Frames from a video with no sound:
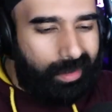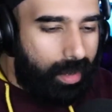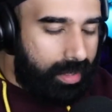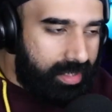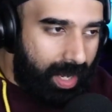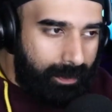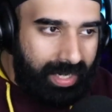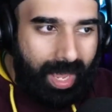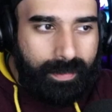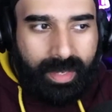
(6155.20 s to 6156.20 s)

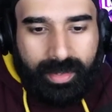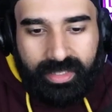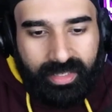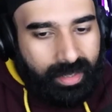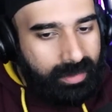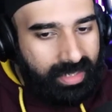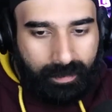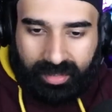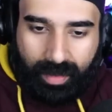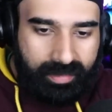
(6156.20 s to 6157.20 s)
sometimes I'm into them,
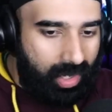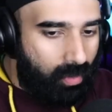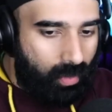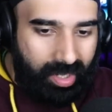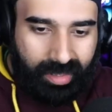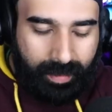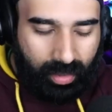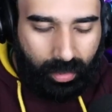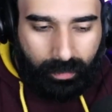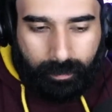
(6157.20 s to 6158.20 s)
sometimes I don't want them at
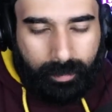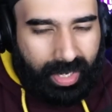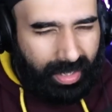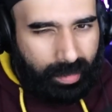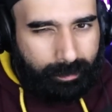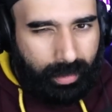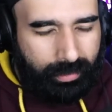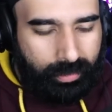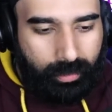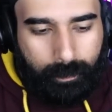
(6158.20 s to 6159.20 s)
all. But I like
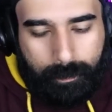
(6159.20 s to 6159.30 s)
both, you know?